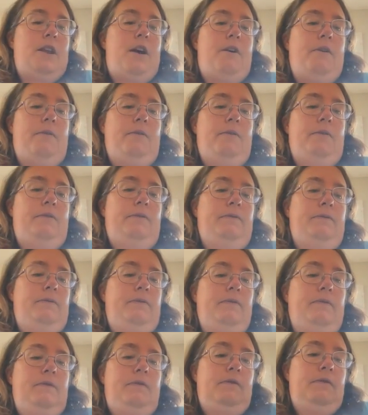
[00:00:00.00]
So,
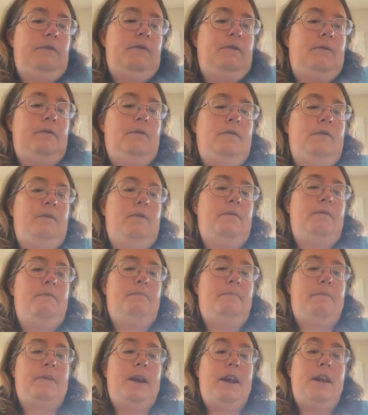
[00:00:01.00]

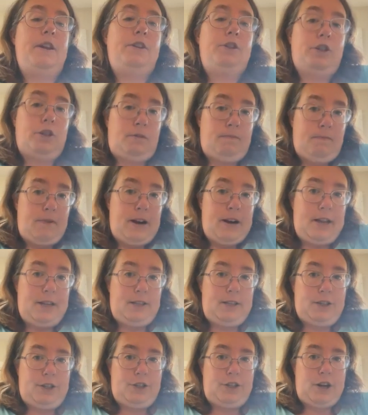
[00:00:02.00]
but I just wanted
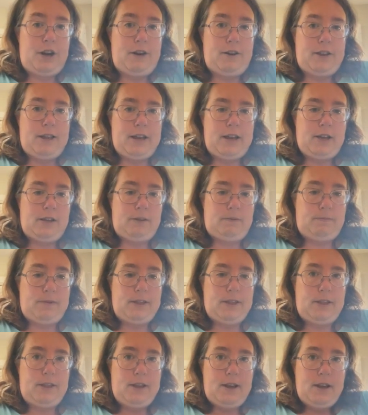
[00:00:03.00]
to share this
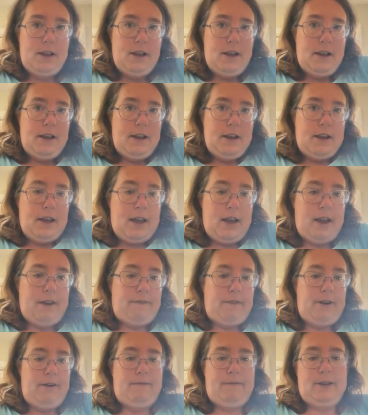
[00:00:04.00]
with
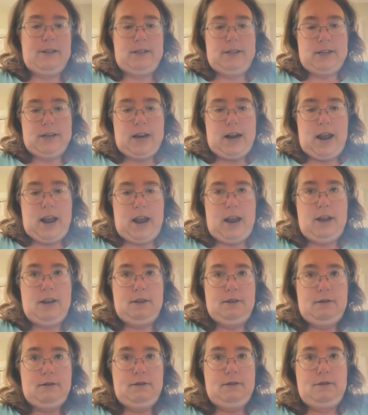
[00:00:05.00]
everyone today.